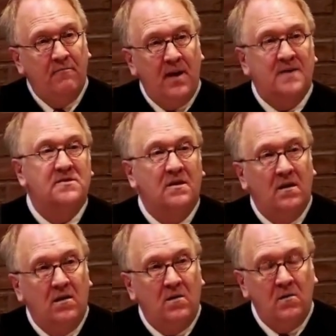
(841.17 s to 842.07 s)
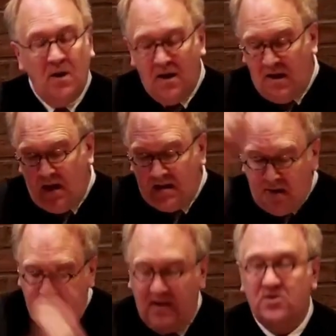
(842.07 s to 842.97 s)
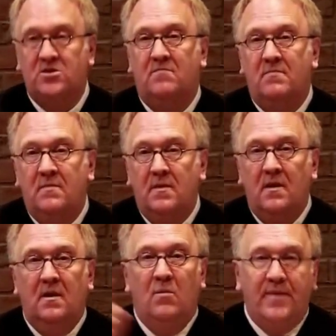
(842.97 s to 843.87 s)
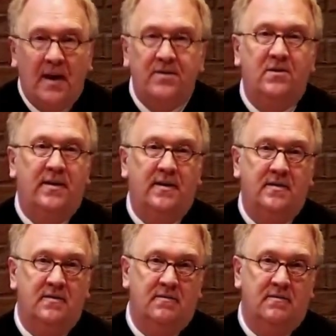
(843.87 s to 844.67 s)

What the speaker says: Mexico to Belgium without doing it.